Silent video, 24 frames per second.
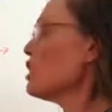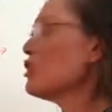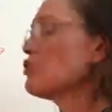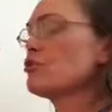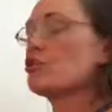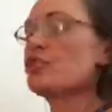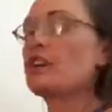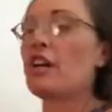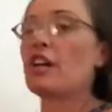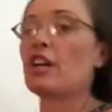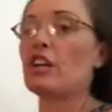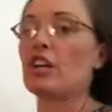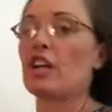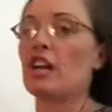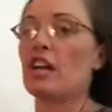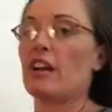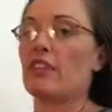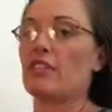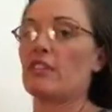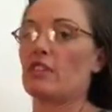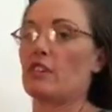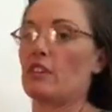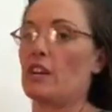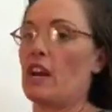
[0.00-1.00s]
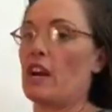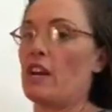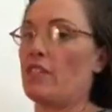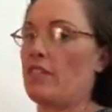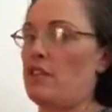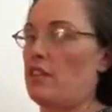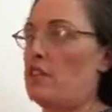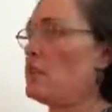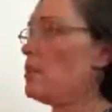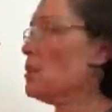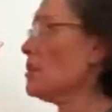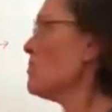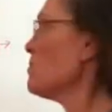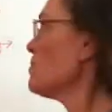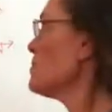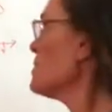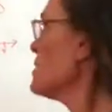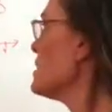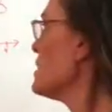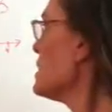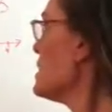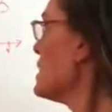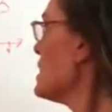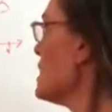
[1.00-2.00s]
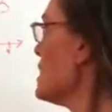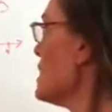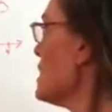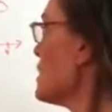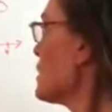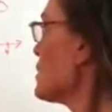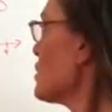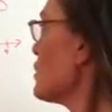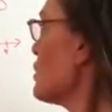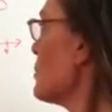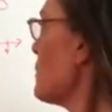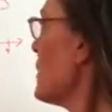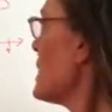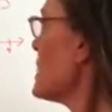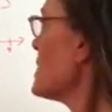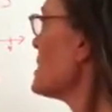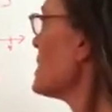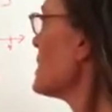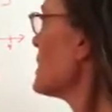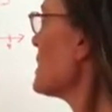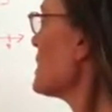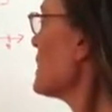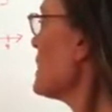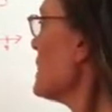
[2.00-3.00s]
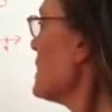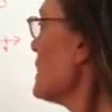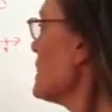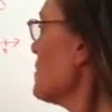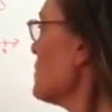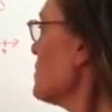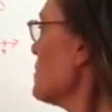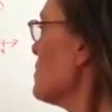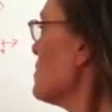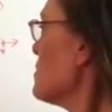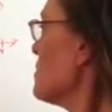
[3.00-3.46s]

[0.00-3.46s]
So now you're going to have to graph it though. So basically